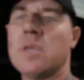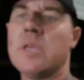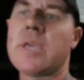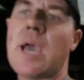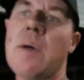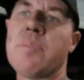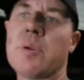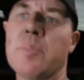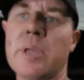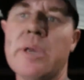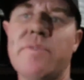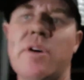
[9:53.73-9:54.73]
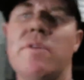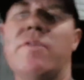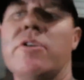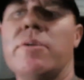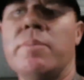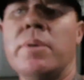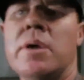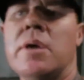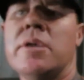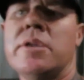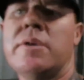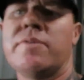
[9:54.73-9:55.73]
You can't put a bleed valve on them
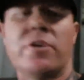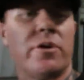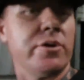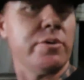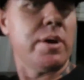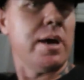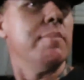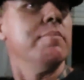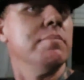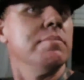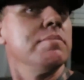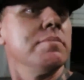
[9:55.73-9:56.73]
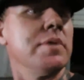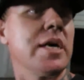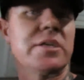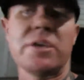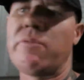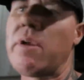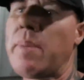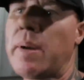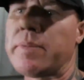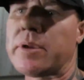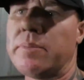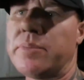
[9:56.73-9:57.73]
you've got to actually
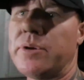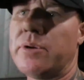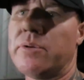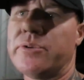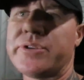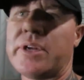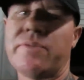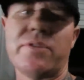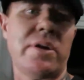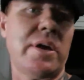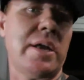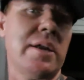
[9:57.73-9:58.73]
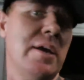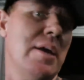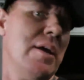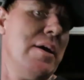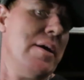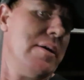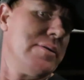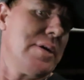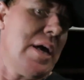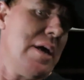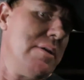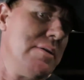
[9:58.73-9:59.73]
remap the computer and stuff like that.
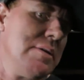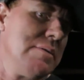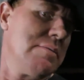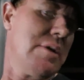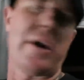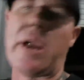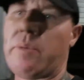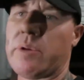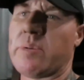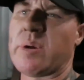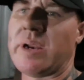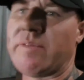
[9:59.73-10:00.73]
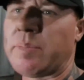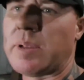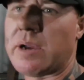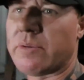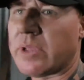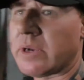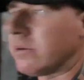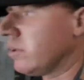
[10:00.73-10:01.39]
So I don't know whether we're going to have a play with that or